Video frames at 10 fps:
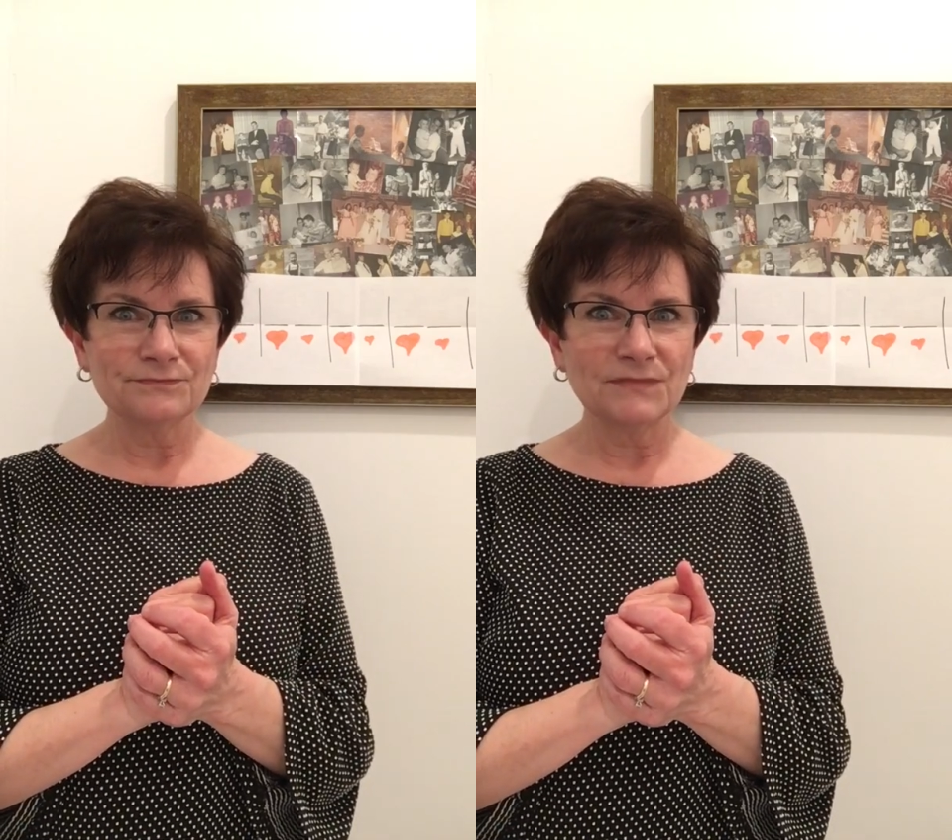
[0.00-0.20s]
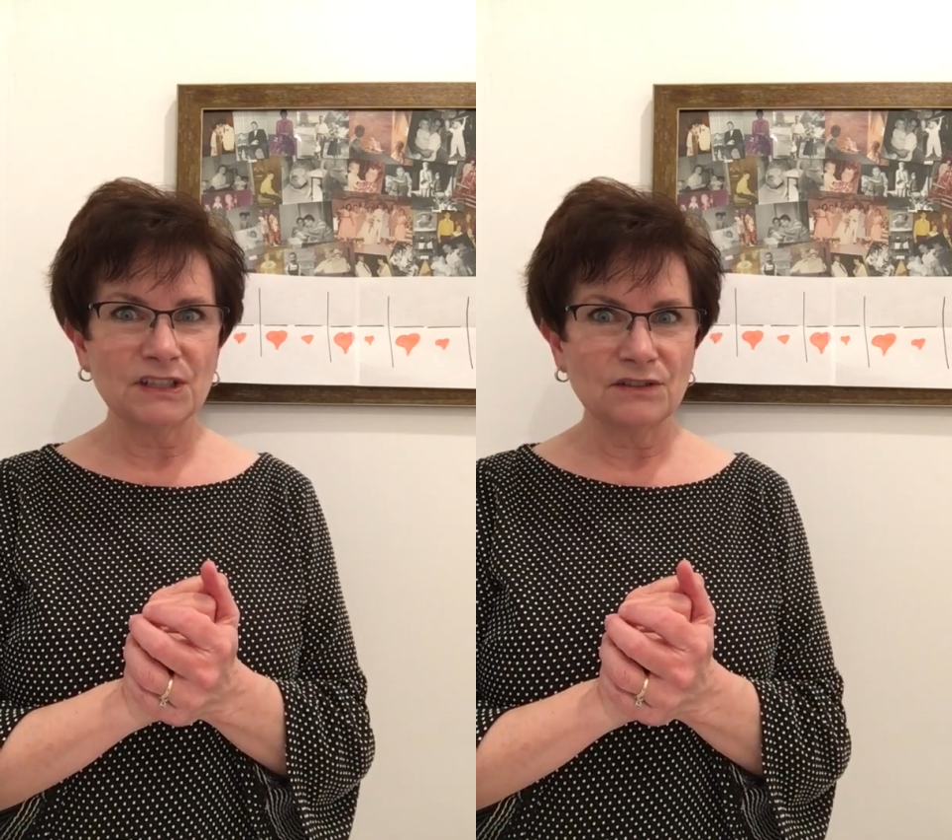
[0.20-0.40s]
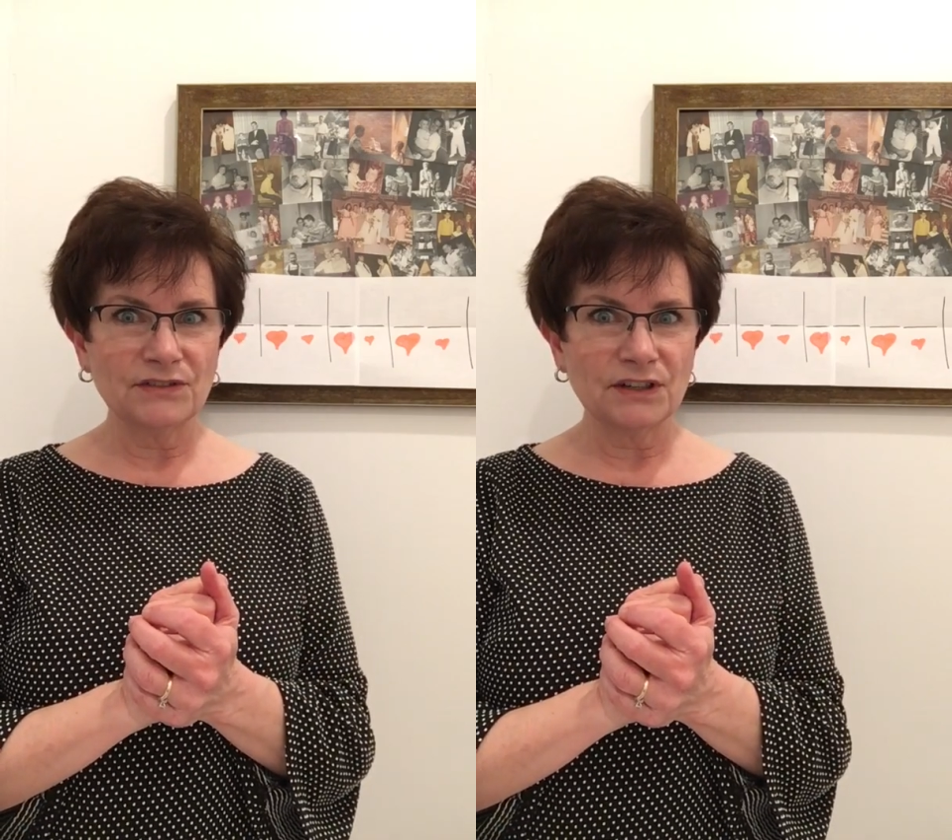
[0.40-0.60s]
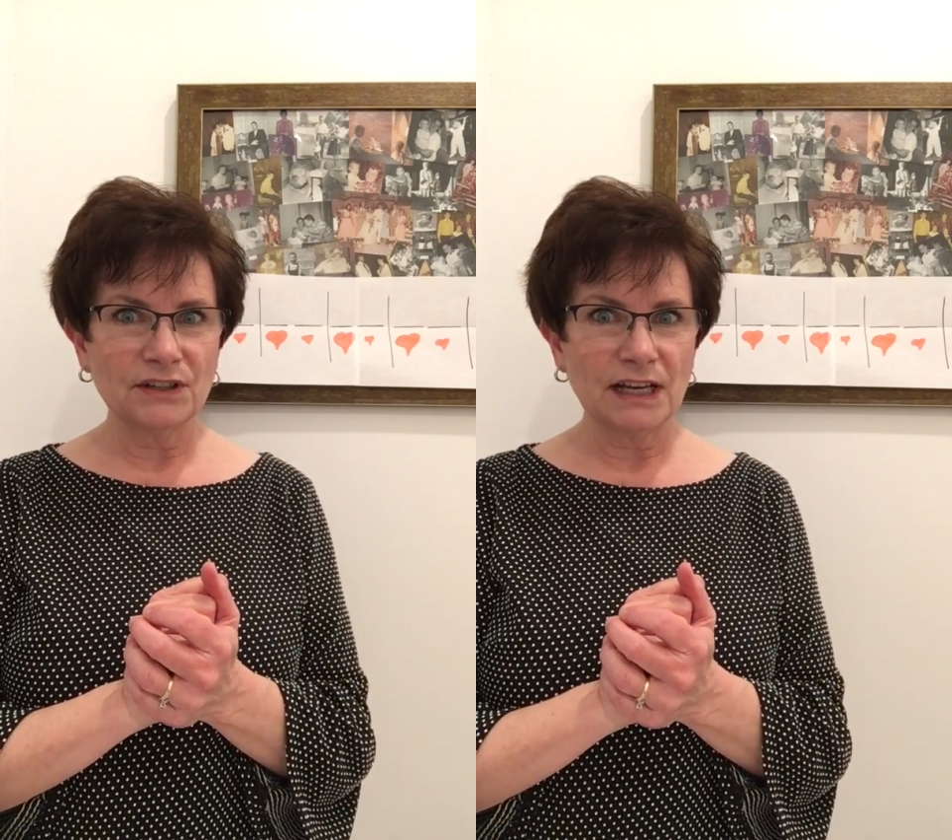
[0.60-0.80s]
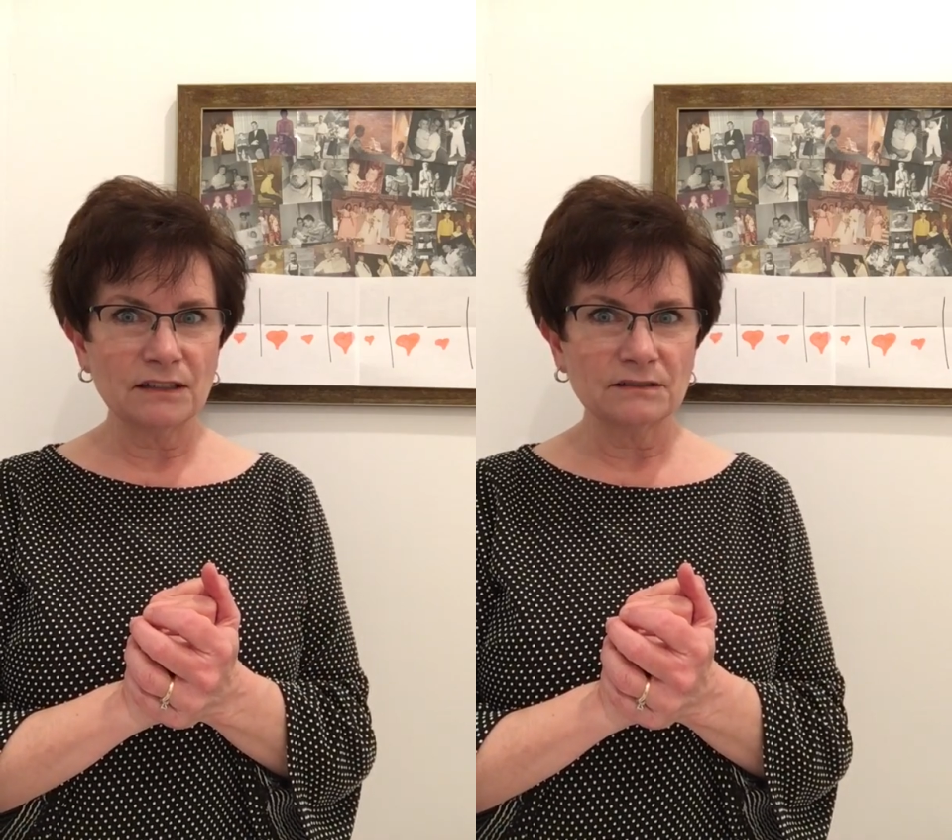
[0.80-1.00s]
Did you figure
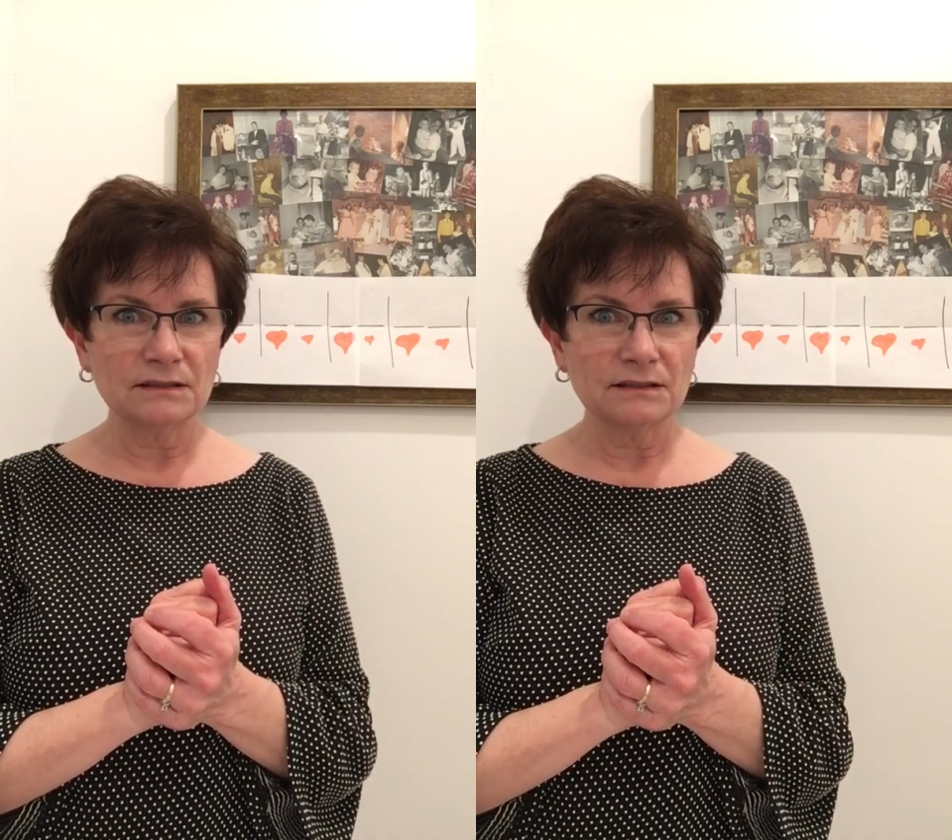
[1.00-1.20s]
it out?